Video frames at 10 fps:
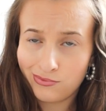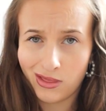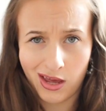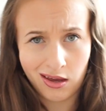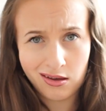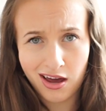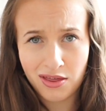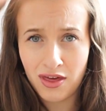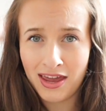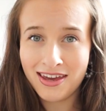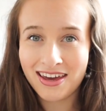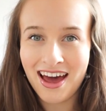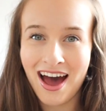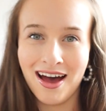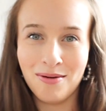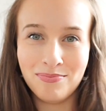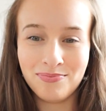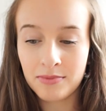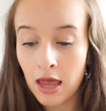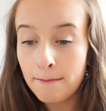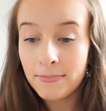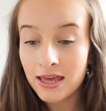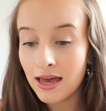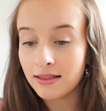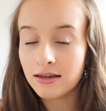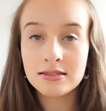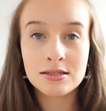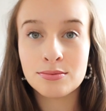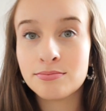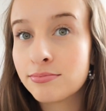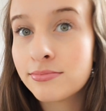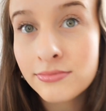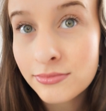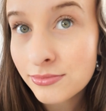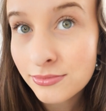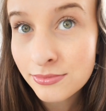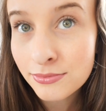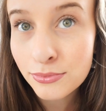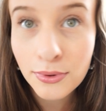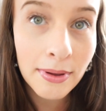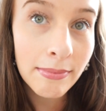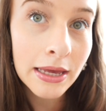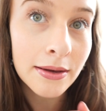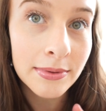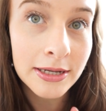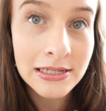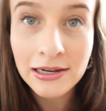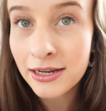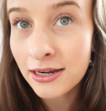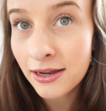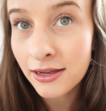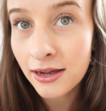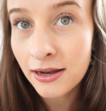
thing, I think. But yeah, that's what my makeup is looking like.